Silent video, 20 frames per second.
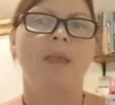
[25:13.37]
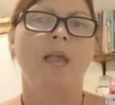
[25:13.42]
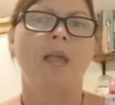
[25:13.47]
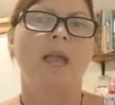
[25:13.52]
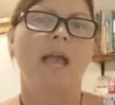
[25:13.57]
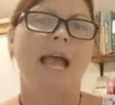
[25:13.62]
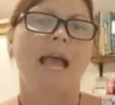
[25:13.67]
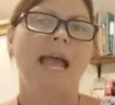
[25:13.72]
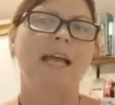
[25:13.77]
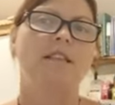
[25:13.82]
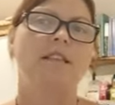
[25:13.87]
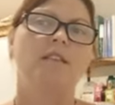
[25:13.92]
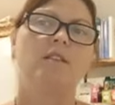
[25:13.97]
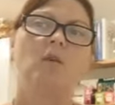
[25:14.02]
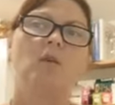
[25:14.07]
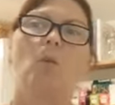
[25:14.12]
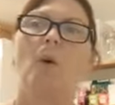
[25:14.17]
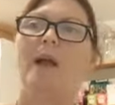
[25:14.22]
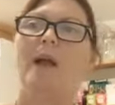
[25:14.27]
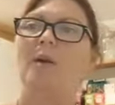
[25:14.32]
And
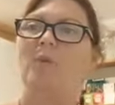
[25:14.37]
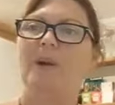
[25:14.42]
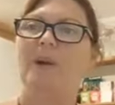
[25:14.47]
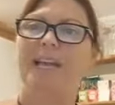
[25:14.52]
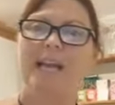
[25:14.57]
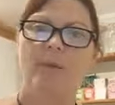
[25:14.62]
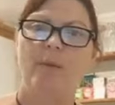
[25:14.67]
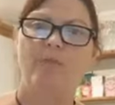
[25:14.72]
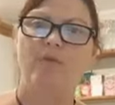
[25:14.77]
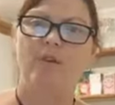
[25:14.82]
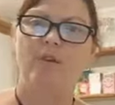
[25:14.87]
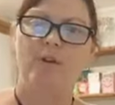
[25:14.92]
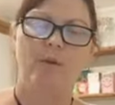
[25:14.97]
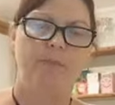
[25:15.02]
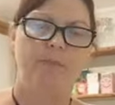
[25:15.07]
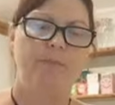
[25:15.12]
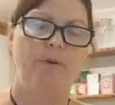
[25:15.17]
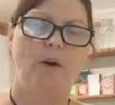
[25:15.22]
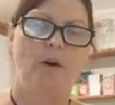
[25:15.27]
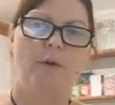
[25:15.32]
the way we get pro
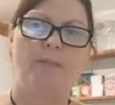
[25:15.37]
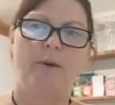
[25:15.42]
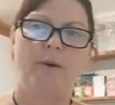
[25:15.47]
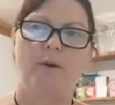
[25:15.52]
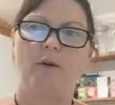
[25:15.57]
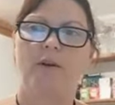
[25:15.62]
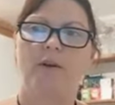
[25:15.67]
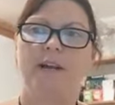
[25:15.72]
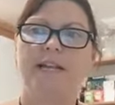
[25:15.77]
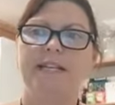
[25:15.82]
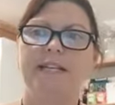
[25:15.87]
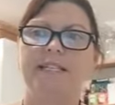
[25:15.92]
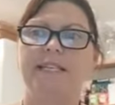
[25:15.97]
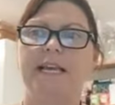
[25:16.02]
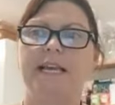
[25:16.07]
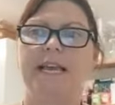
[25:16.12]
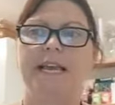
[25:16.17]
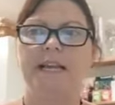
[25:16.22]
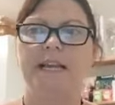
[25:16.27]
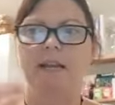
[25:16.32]
probiotics
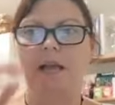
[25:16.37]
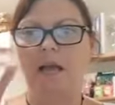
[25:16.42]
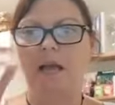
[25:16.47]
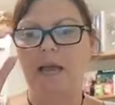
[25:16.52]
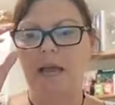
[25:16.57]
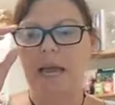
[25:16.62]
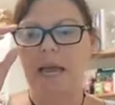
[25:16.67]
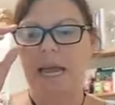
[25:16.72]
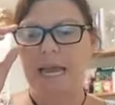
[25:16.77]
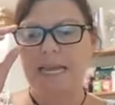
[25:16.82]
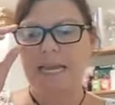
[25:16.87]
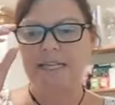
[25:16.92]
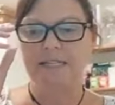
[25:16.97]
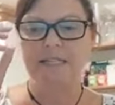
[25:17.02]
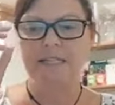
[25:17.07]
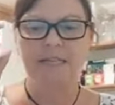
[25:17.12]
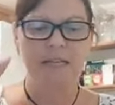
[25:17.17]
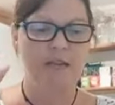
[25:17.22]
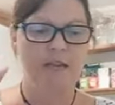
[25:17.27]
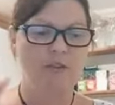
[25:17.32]
in
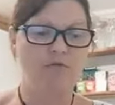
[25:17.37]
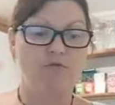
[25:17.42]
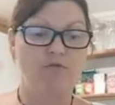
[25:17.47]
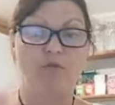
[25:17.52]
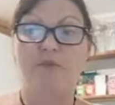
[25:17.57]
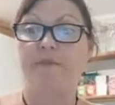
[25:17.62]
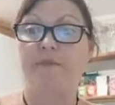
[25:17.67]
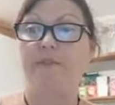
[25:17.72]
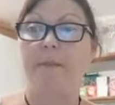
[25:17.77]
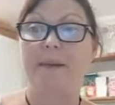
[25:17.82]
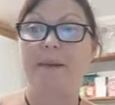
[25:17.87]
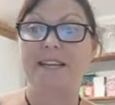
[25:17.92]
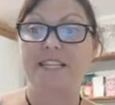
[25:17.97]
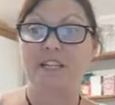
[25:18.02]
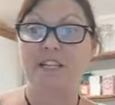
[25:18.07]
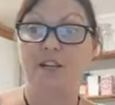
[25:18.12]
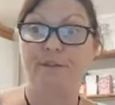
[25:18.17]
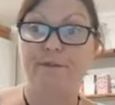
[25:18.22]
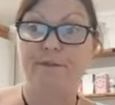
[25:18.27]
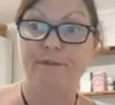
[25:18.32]
is through
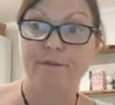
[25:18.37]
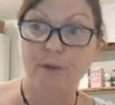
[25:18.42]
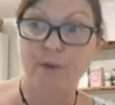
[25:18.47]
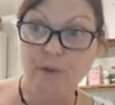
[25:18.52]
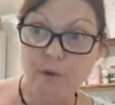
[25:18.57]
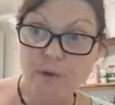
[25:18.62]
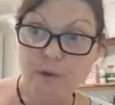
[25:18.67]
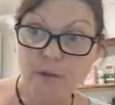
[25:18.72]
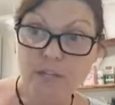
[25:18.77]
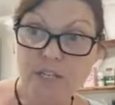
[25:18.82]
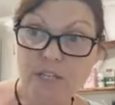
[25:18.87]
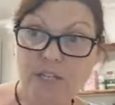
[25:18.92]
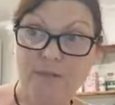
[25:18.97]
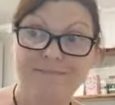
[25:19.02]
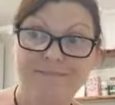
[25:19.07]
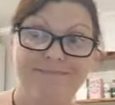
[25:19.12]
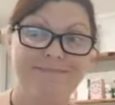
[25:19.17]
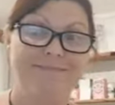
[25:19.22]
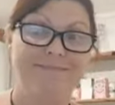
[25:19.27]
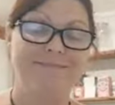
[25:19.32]
fermented foods,
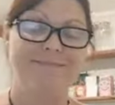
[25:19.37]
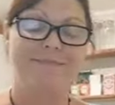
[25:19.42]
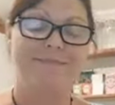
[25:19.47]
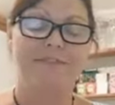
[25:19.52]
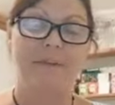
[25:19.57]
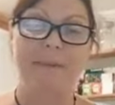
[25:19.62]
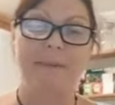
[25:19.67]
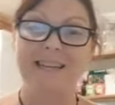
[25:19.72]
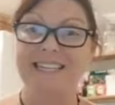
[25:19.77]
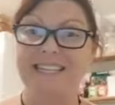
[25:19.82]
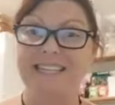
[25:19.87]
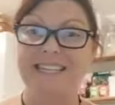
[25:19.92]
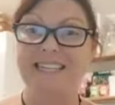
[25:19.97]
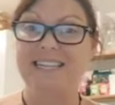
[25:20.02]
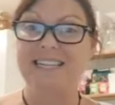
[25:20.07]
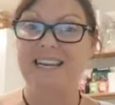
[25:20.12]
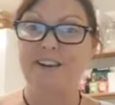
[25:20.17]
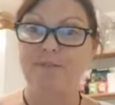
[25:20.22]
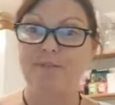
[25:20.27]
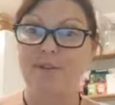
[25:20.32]
fermented
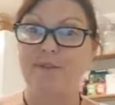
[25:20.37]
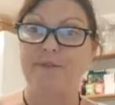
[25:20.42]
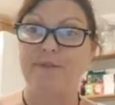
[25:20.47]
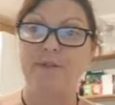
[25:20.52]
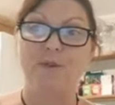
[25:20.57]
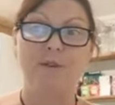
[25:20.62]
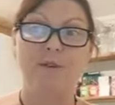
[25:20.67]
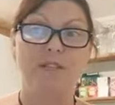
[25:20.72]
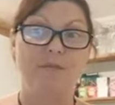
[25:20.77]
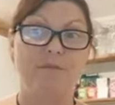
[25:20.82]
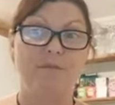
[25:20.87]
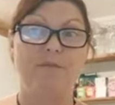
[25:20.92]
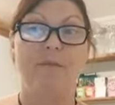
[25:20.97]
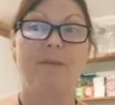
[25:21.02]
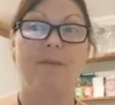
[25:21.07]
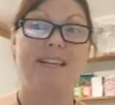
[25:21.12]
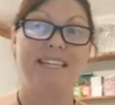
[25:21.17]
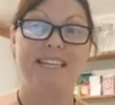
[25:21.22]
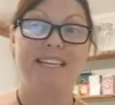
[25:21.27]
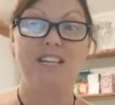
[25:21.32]
dairy foods and
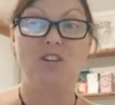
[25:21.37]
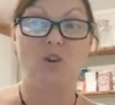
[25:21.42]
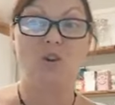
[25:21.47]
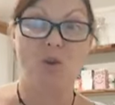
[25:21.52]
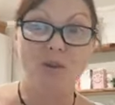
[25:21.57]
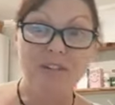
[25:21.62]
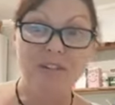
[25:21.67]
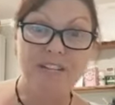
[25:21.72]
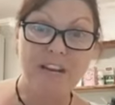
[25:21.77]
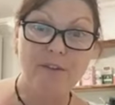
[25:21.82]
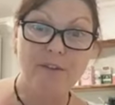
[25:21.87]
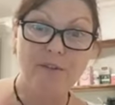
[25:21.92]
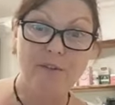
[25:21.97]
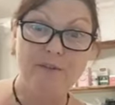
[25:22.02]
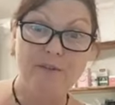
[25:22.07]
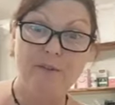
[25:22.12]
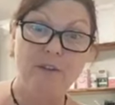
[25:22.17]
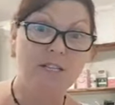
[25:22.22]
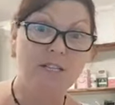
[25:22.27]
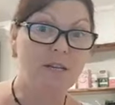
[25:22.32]
fermented non-dairy
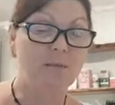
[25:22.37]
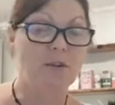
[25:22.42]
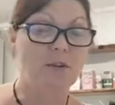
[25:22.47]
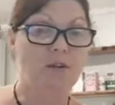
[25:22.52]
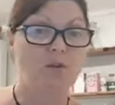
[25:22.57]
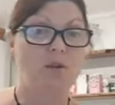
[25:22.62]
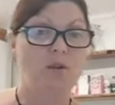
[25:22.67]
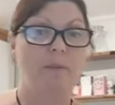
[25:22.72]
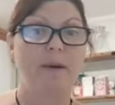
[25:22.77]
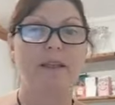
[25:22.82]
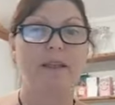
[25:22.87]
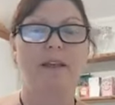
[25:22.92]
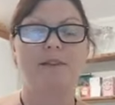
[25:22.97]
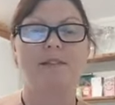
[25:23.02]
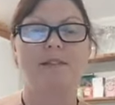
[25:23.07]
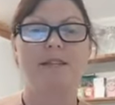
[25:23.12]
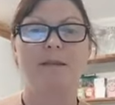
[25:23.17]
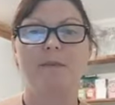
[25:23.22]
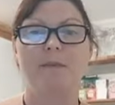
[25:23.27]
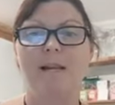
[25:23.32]
foods. I'm going to talk about
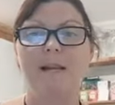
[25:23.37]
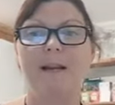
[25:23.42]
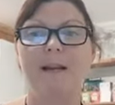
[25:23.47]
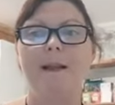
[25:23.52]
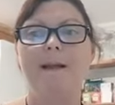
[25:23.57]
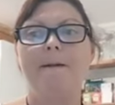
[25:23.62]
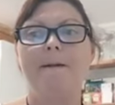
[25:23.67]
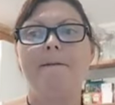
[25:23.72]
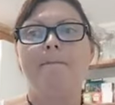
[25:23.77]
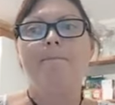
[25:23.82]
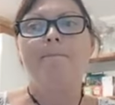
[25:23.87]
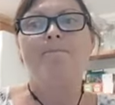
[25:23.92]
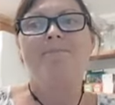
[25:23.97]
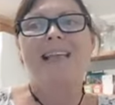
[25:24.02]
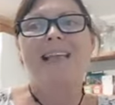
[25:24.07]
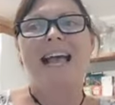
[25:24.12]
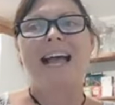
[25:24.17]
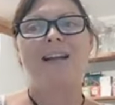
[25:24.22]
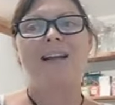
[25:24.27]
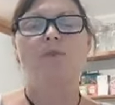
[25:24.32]
those in a minute.
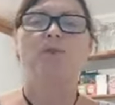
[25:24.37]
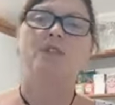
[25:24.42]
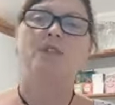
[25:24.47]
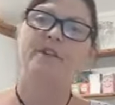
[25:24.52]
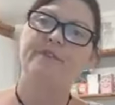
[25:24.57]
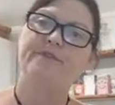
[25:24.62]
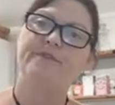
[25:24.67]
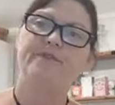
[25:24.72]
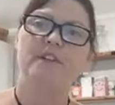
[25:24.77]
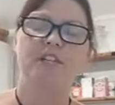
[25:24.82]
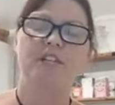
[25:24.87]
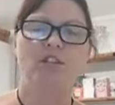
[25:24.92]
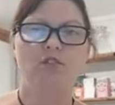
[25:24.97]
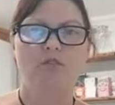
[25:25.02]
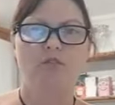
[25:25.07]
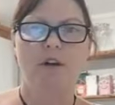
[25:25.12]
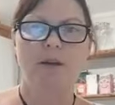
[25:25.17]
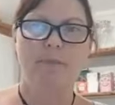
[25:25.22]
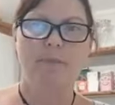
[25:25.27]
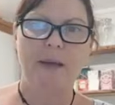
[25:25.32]
And also
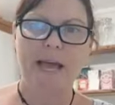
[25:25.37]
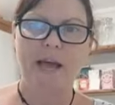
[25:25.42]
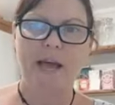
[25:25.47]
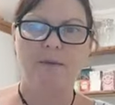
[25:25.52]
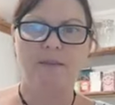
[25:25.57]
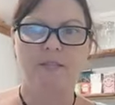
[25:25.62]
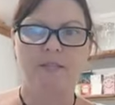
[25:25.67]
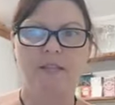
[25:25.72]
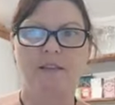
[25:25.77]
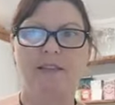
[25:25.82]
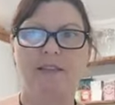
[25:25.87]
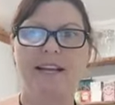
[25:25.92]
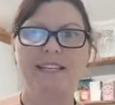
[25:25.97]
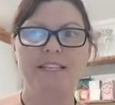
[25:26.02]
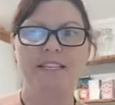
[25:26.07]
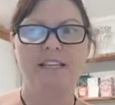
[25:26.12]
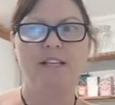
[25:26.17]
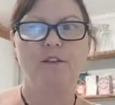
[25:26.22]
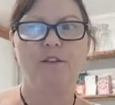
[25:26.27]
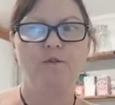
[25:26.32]
freeze-dried powders. So
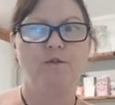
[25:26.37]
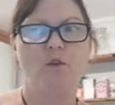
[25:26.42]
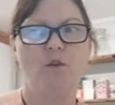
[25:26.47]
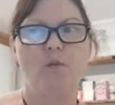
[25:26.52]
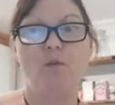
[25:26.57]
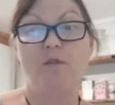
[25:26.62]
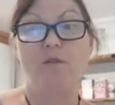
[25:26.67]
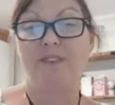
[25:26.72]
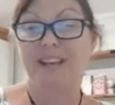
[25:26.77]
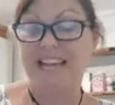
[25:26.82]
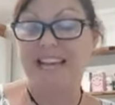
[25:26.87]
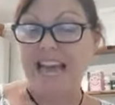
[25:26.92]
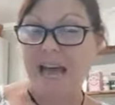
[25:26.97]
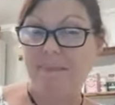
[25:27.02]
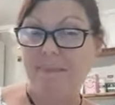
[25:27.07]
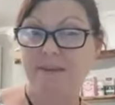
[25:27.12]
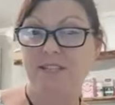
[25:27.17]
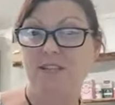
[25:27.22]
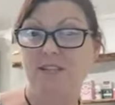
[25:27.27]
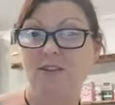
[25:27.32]
that's in the form of a
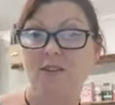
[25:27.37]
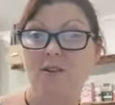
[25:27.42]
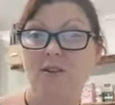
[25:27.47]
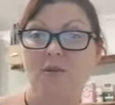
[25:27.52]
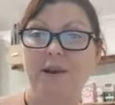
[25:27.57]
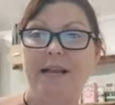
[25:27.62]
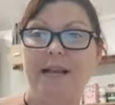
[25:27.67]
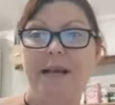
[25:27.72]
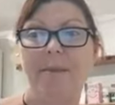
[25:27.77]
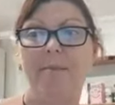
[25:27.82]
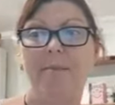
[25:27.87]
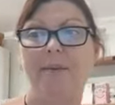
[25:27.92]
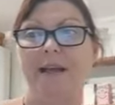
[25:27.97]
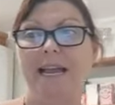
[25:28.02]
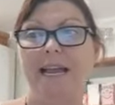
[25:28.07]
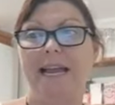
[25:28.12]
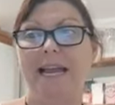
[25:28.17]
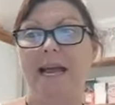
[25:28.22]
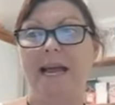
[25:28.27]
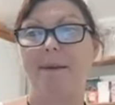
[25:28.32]
capsule or it can
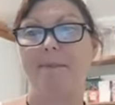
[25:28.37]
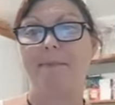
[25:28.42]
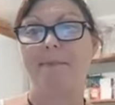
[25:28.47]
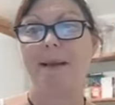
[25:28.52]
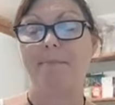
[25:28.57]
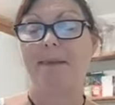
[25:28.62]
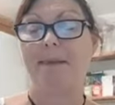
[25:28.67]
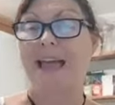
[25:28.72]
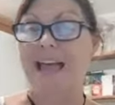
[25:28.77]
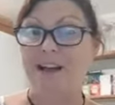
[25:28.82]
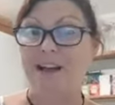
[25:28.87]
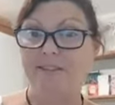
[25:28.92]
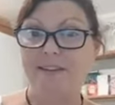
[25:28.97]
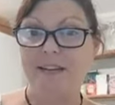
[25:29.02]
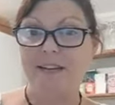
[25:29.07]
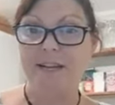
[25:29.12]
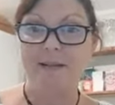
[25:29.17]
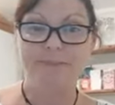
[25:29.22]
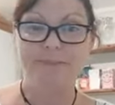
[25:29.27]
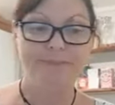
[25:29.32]
be um, powder.